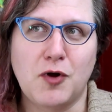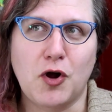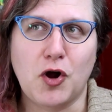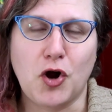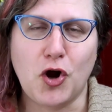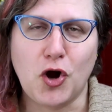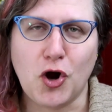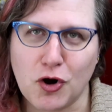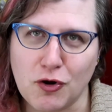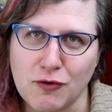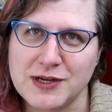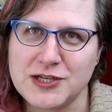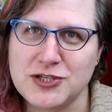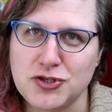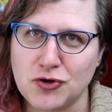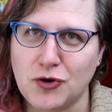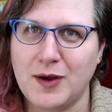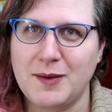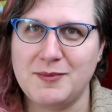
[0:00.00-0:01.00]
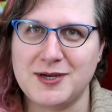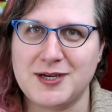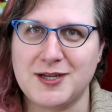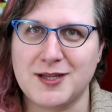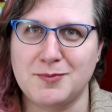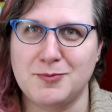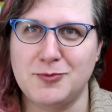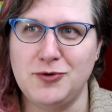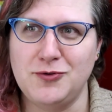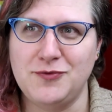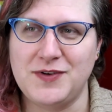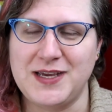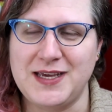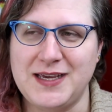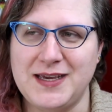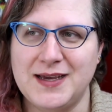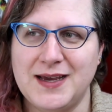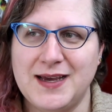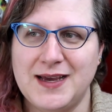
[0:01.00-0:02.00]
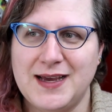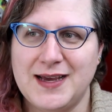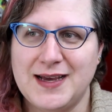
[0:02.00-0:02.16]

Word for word: her enjoyment of the movie,